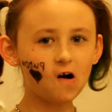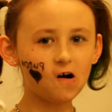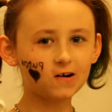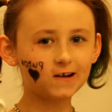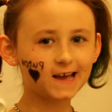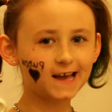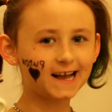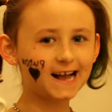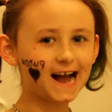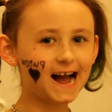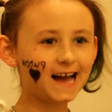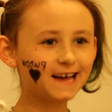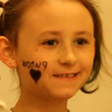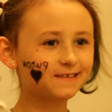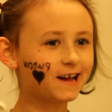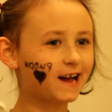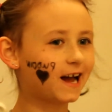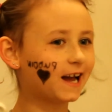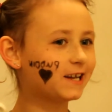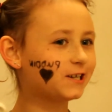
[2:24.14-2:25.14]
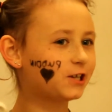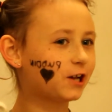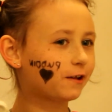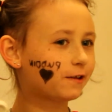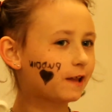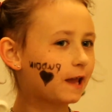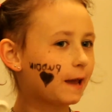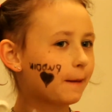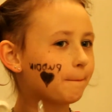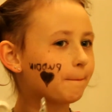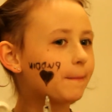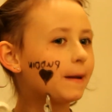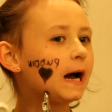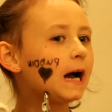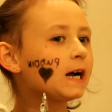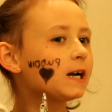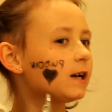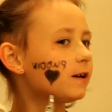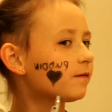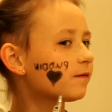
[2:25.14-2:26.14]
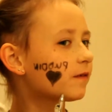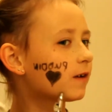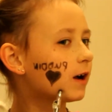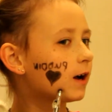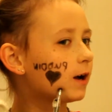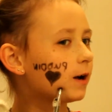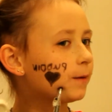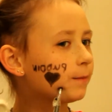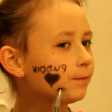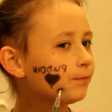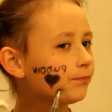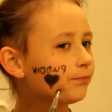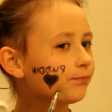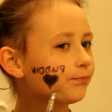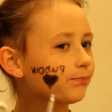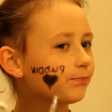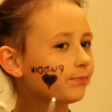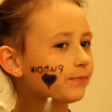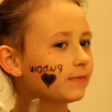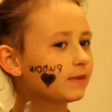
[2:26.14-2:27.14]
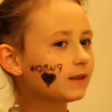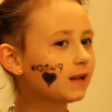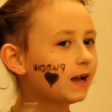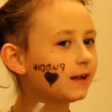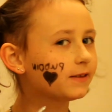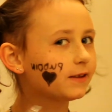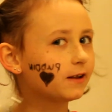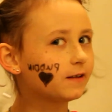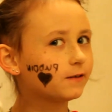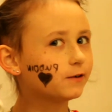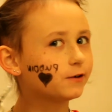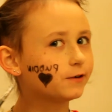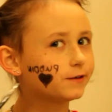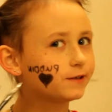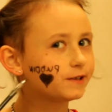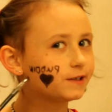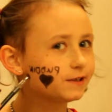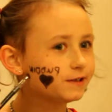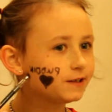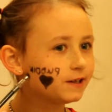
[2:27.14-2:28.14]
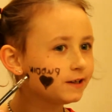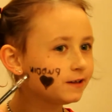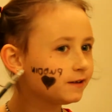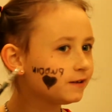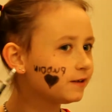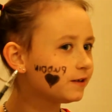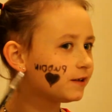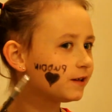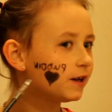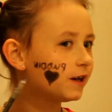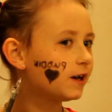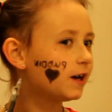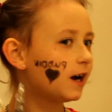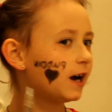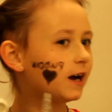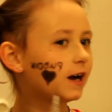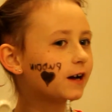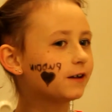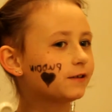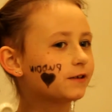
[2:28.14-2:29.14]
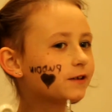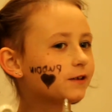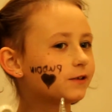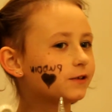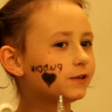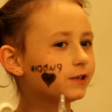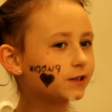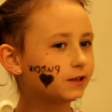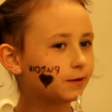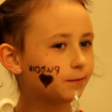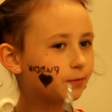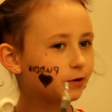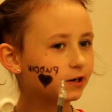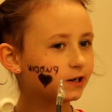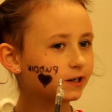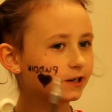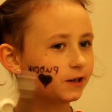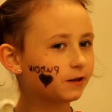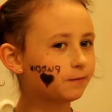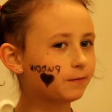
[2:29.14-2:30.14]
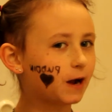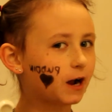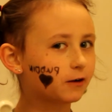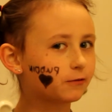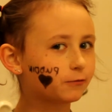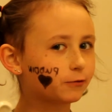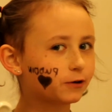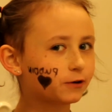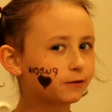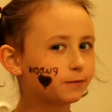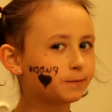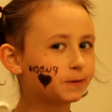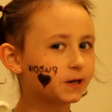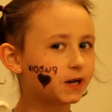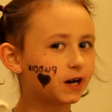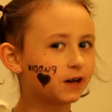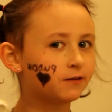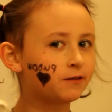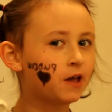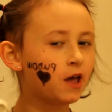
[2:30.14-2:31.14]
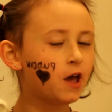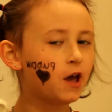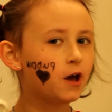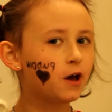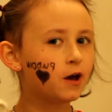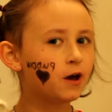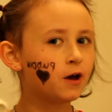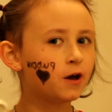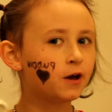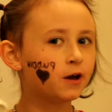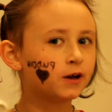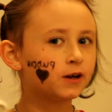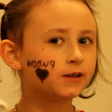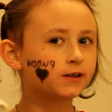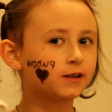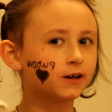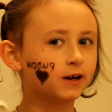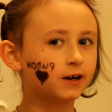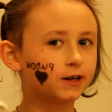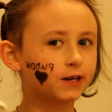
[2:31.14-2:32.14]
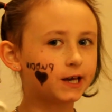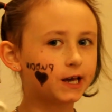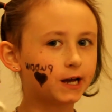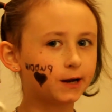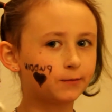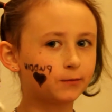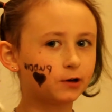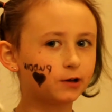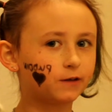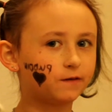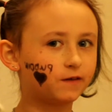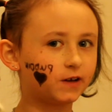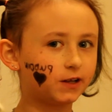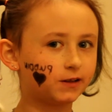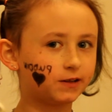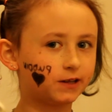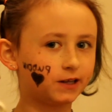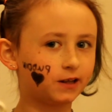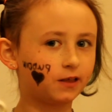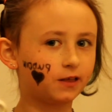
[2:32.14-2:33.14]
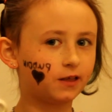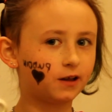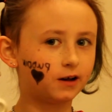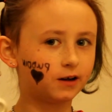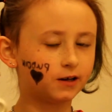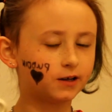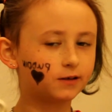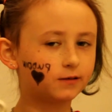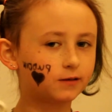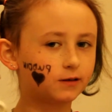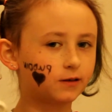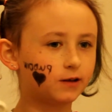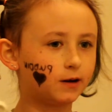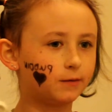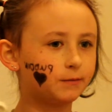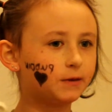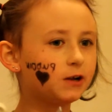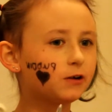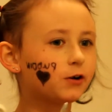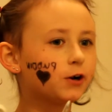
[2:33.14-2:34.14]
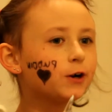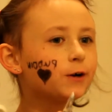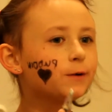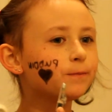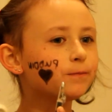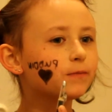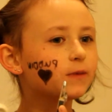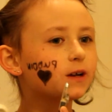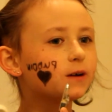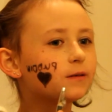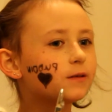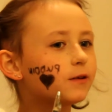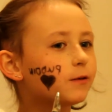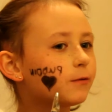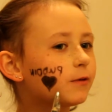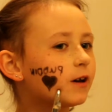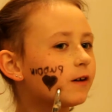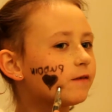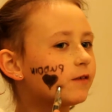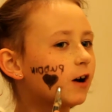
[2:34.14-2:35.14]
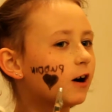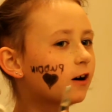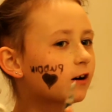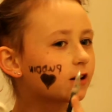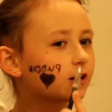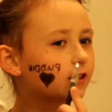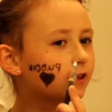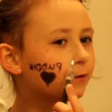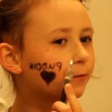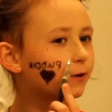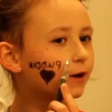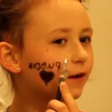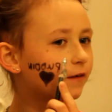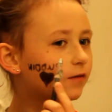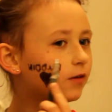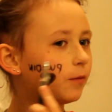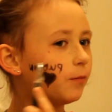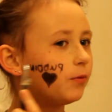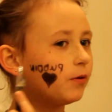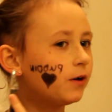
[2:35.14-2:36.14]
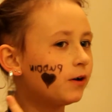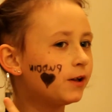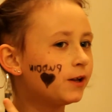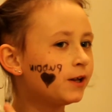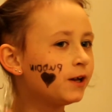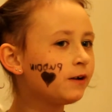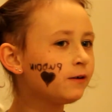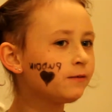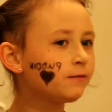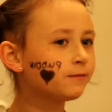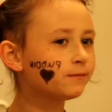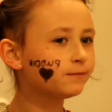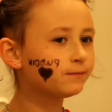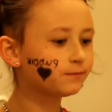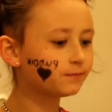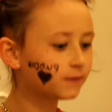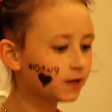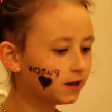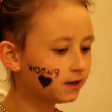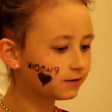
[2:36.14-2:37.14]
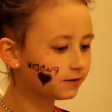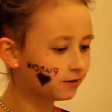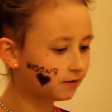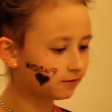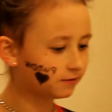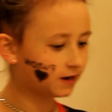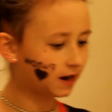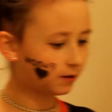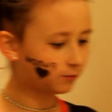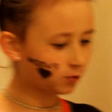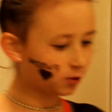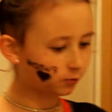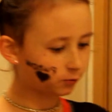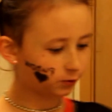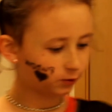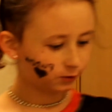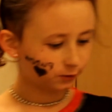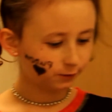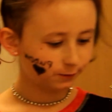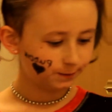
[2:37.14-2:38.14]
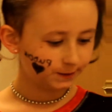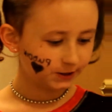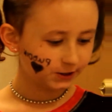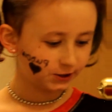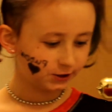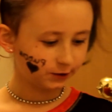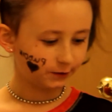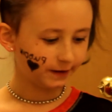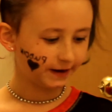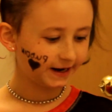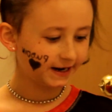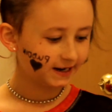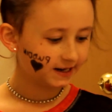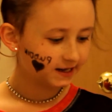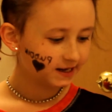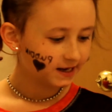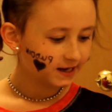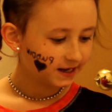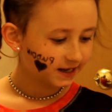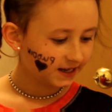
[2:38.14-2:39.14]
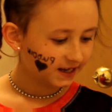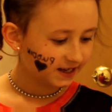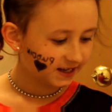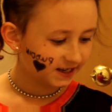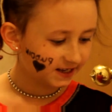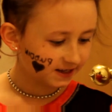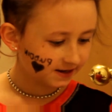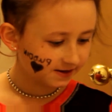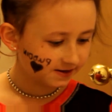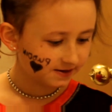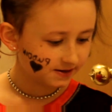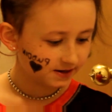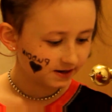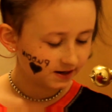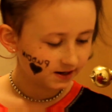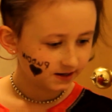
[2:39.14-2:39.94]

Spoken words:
Okay guys, I just came back from the little assistant. As you can see, the button is backwards because the camera is facing the mirror. So we have the heart and then we have the pudding. So now what we will be doing is